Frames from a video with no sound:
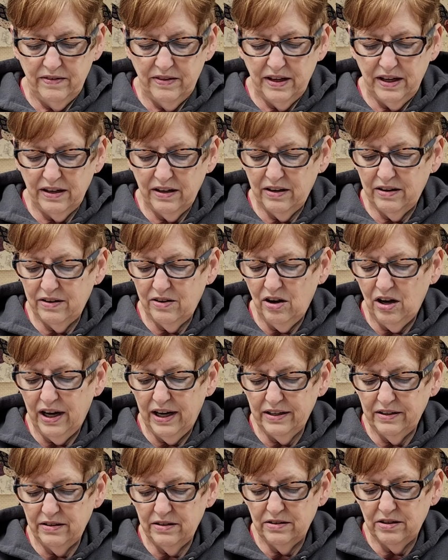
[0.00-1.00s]
the
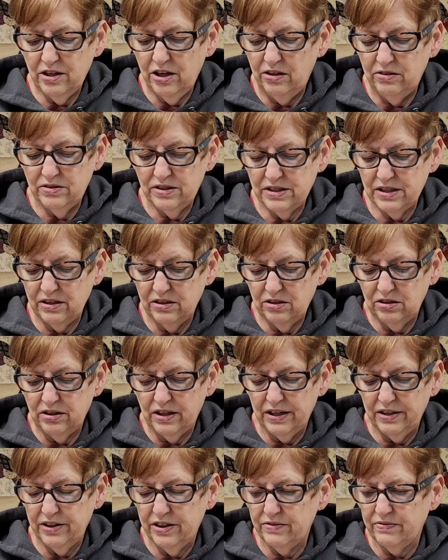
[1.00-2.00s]
cotton Coats and
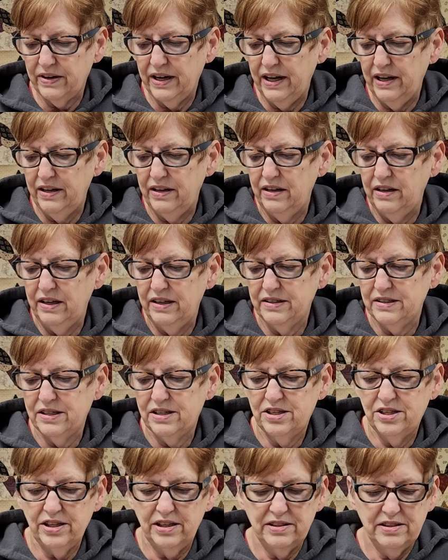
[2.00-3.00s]
Clark thread.
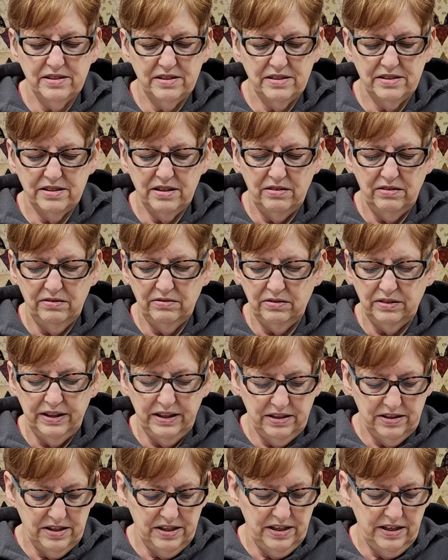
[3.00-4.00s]
It's just so
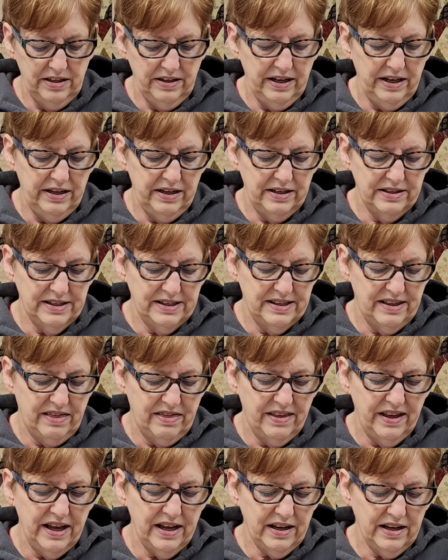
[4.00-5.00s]
linty and it's
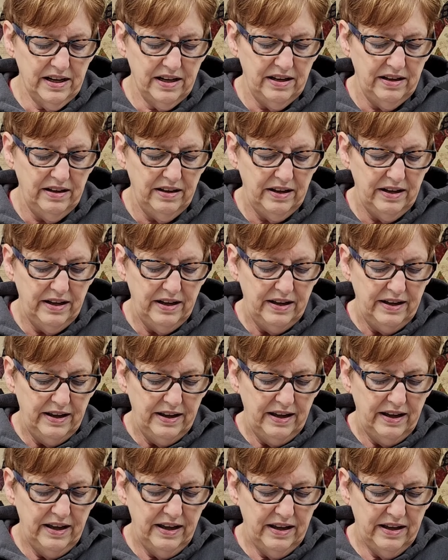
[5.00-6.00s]
thick
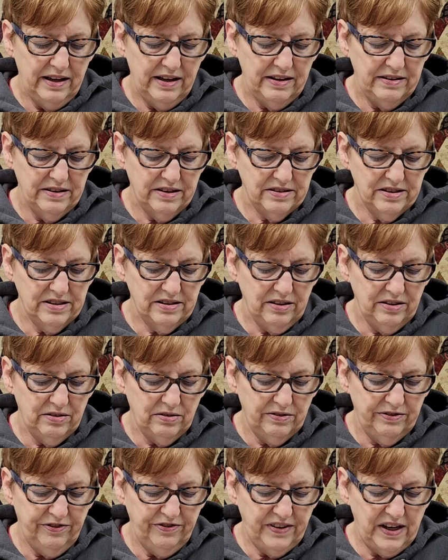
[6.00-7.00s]
and there's
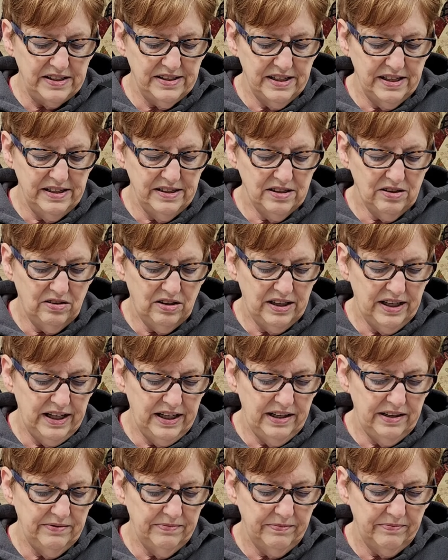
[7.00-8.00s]
little fuzzies on
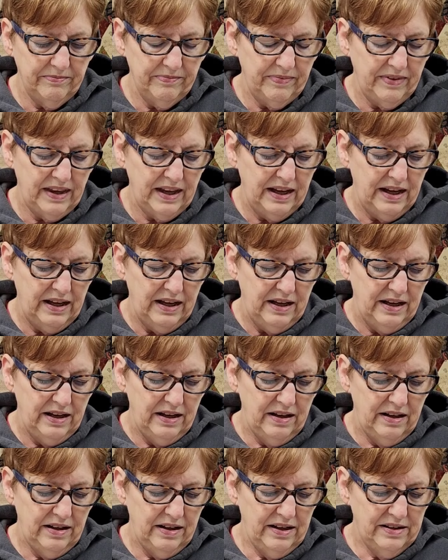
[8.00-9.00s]
it.
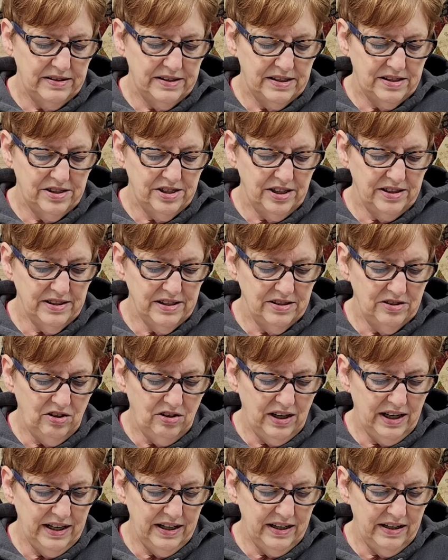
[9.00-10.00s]
It's just
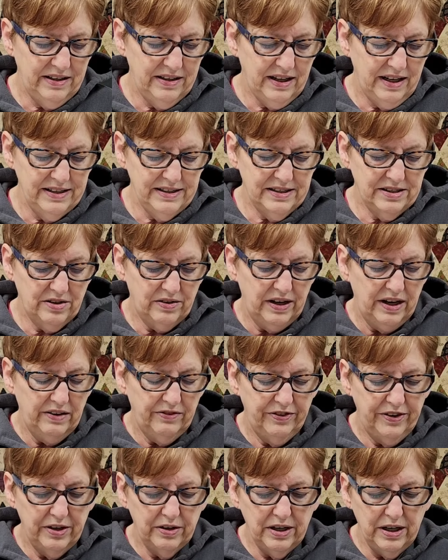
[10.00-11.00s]
not a nice thread.
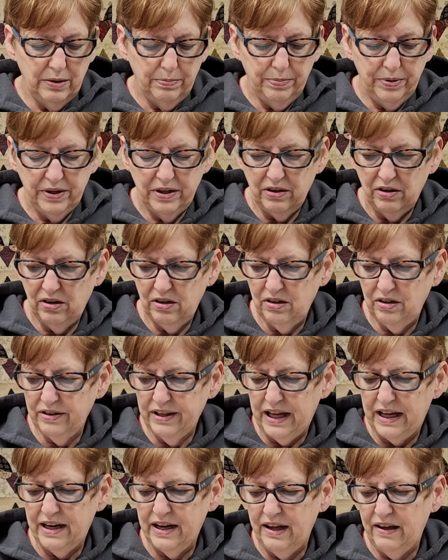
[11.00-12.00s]
If you're going to put all
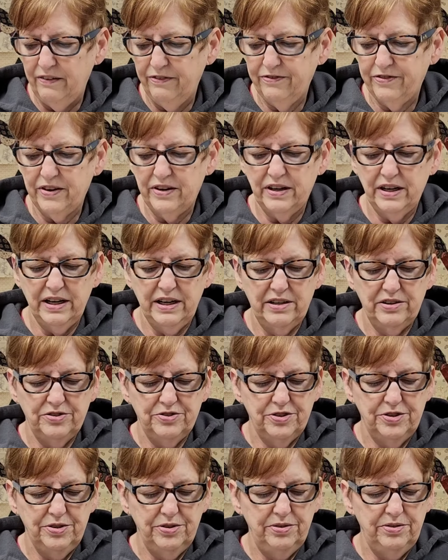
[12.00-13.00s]
that effort
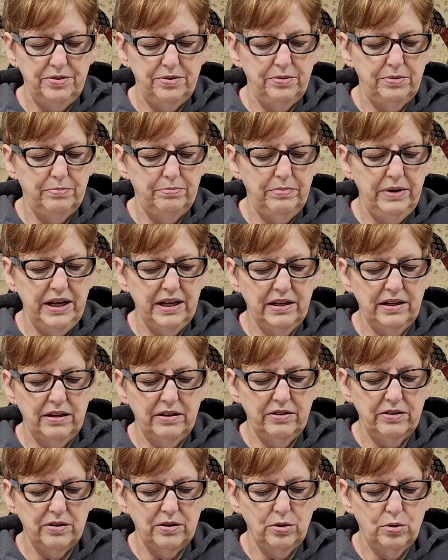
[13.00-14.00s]
into
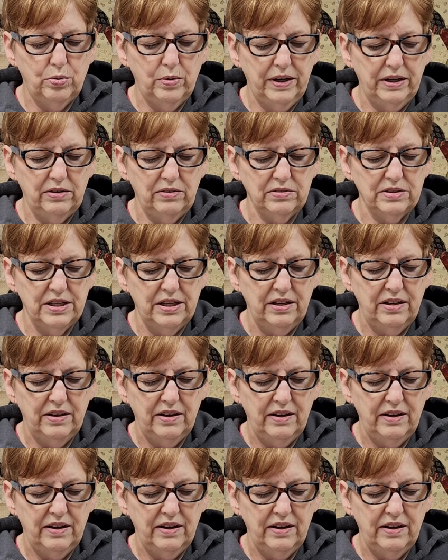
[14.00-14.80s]
making your quilt,